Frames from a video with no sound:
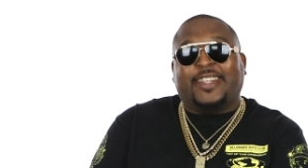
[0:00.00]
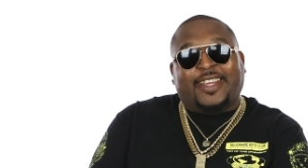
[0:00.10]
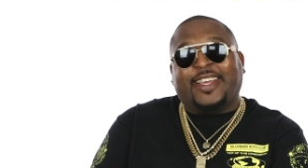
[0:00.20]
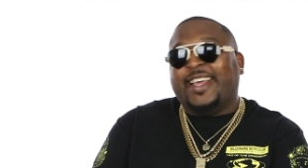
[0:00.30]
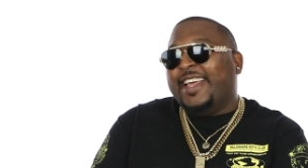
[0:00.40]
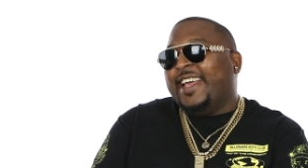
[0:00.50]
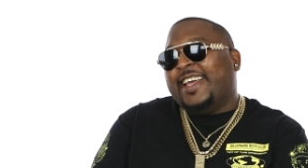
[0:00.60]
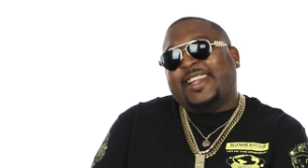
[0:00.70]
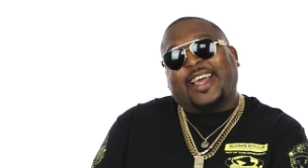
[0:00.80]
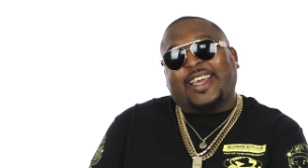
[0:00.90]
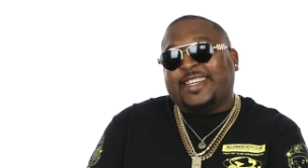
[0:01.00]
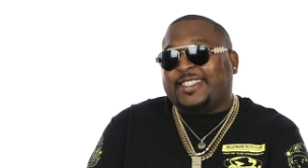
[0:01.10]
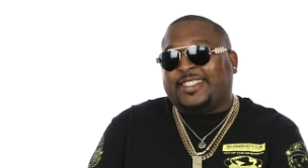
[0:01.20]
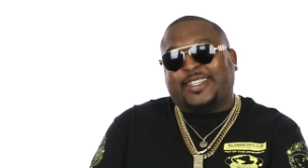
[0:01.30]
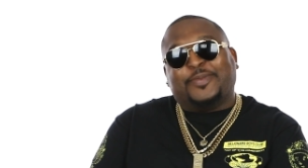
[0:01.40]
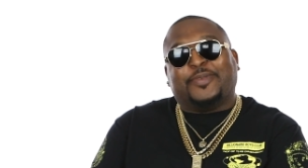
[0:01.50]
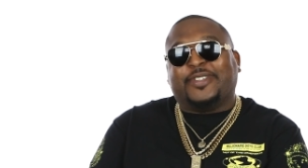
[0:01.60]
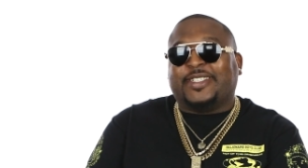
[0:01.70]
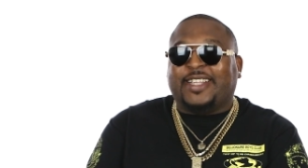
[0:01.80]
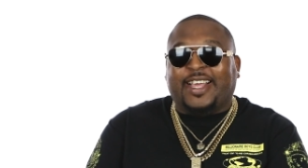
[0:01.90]
like, as
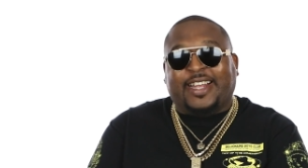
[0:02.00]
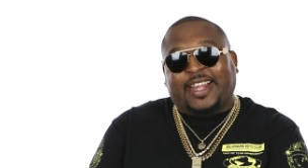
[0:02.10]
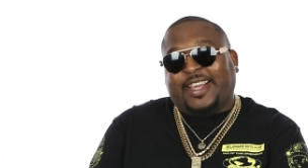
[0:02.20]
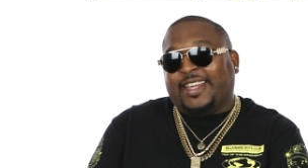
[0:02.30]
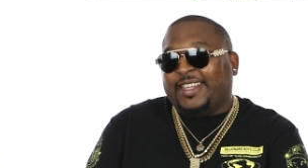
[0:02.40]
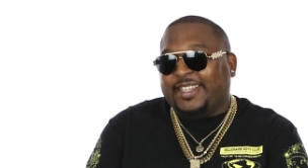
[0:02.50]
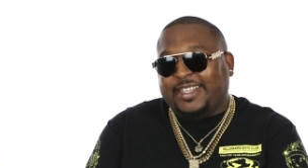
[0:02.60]
simple as that. Like,